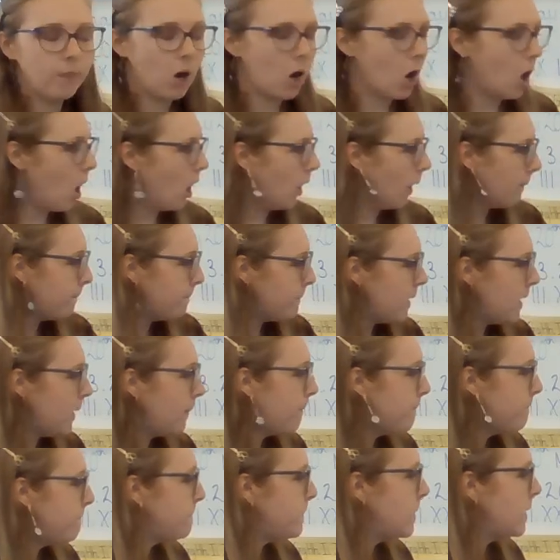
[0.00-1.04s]
clock beep,
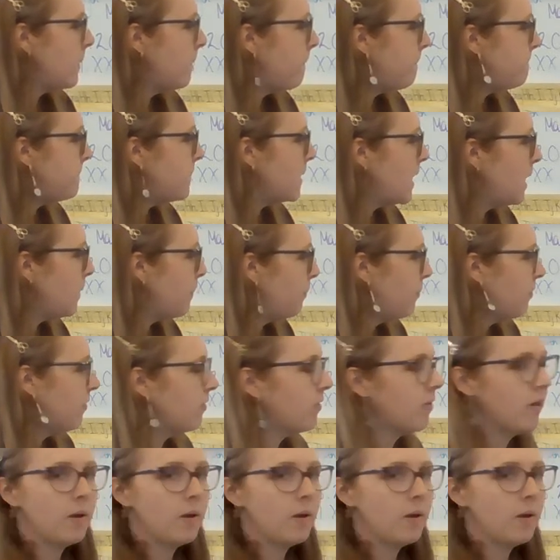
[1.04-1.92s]
beep, beeps,